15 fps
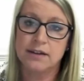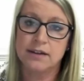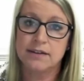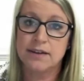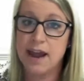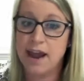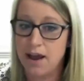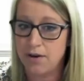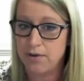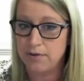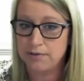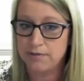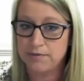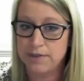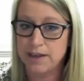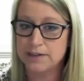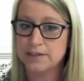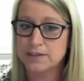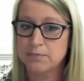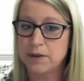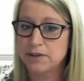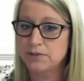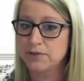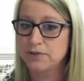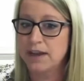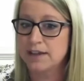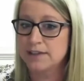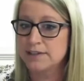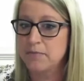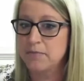Now, that special
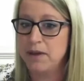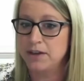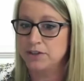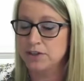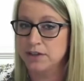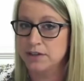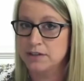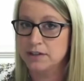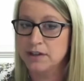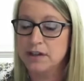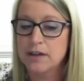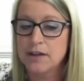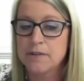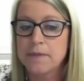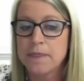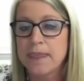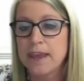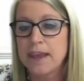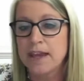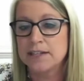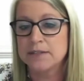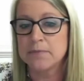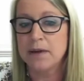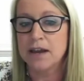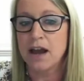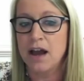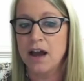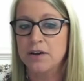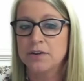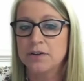guest I mentioned, it's my
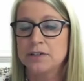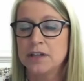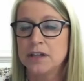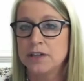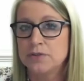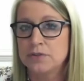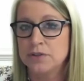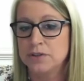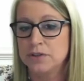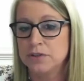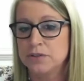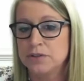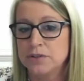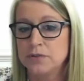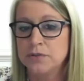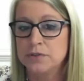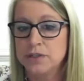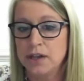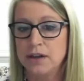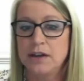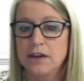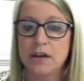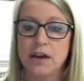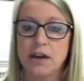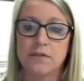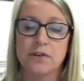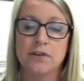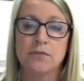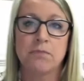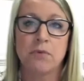honor to introduce Lieutenant
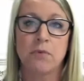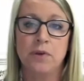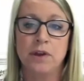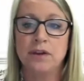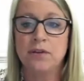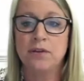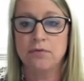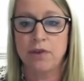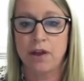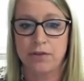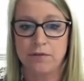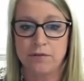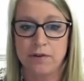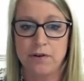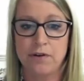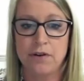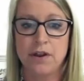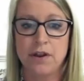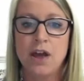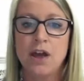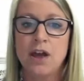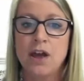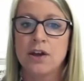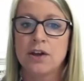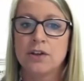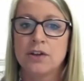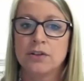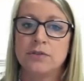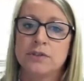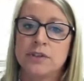Governor Boyd Rutherford.
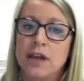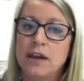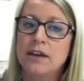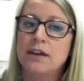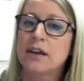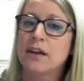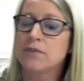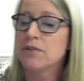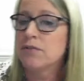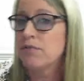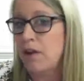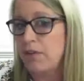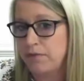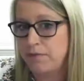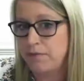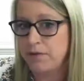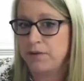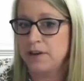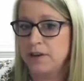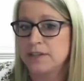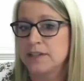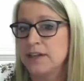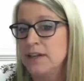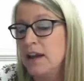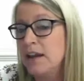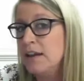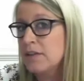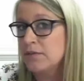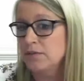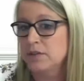Lieutenant Governor Rutherford is the
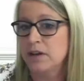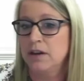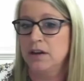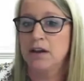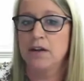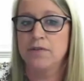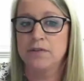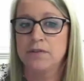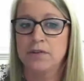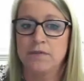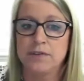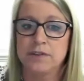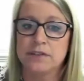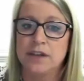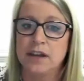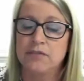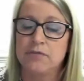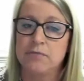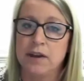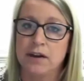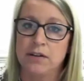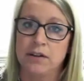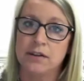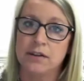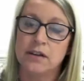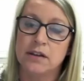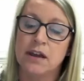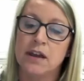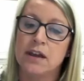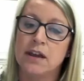9th Lieutenant Governor of the state of Maryland,
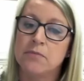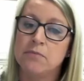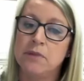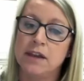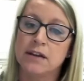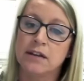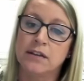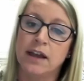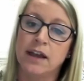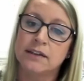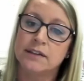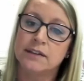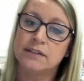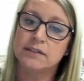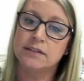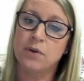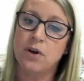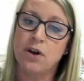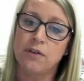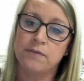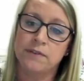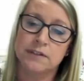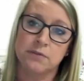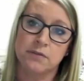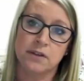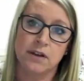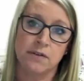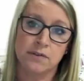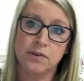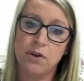being elected to office with
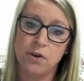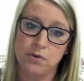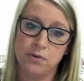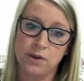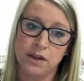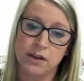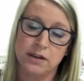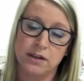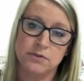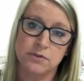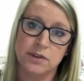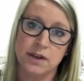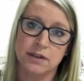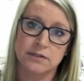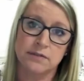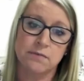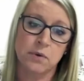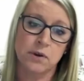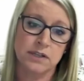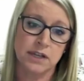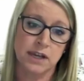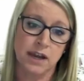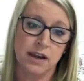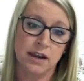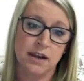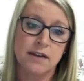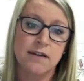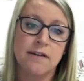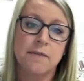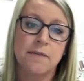Governor Hogan in 2014
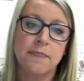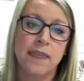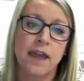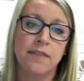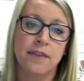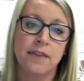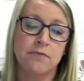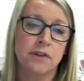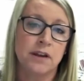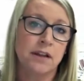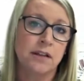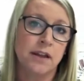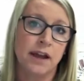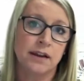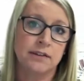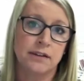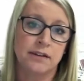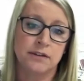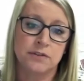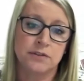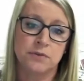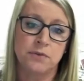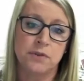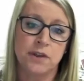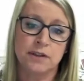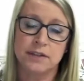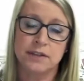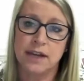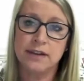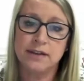and then re-elected in
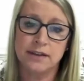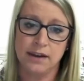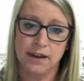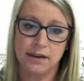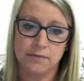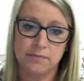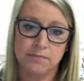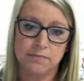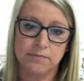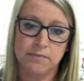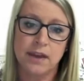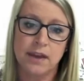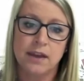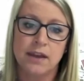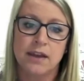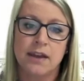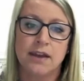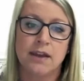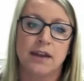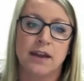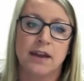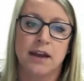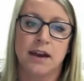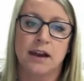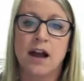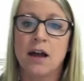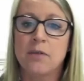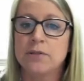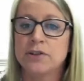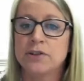2018. An
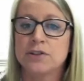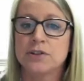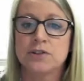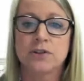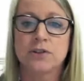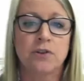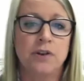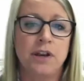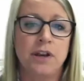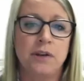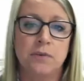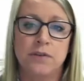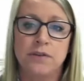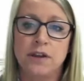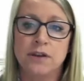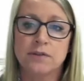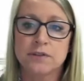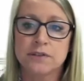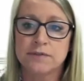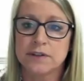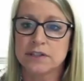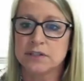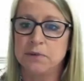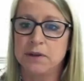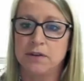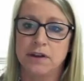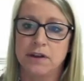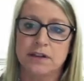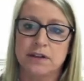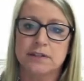accomplished attorney with years of
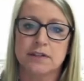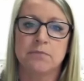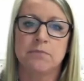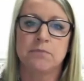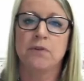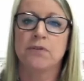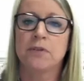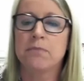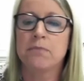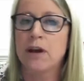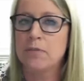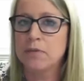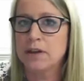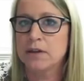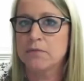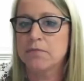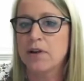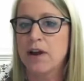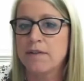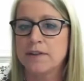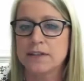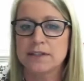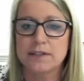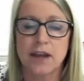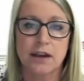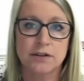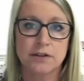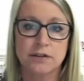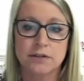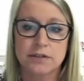experience in both the public and private
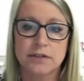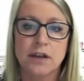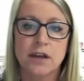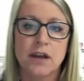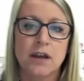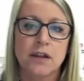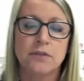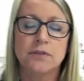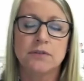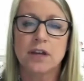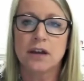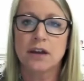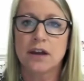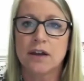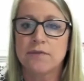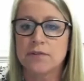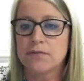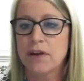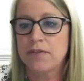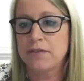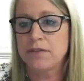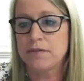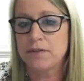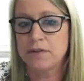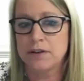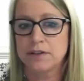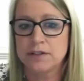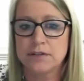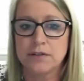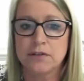sectors, Lieutenant Governor Rutherford
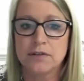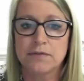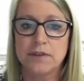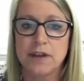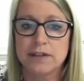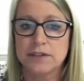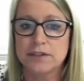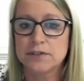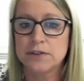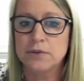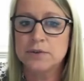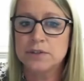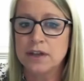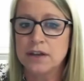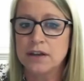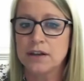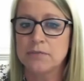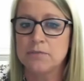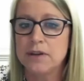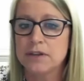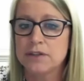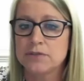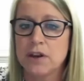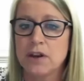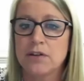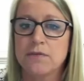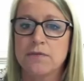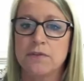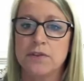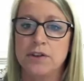has served as Associate
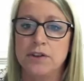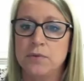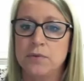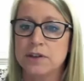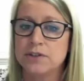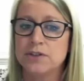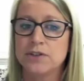Administrator for the U.S.